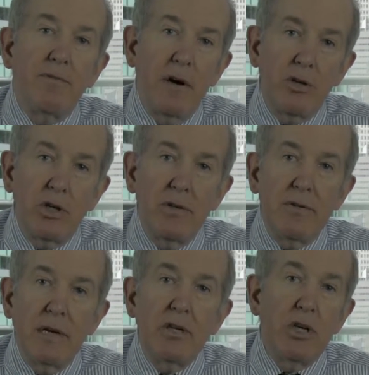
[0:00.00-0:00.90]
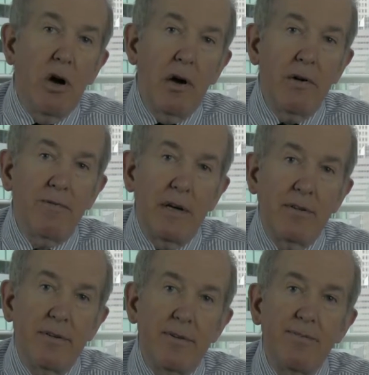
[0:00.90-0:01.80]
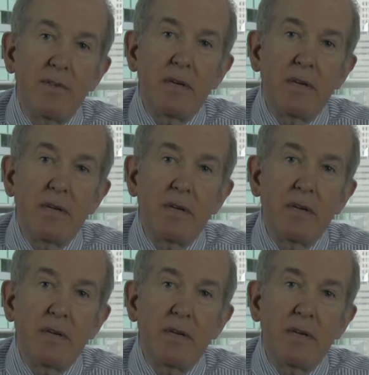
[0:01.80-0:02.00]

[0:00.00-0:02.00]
functions, and geographies.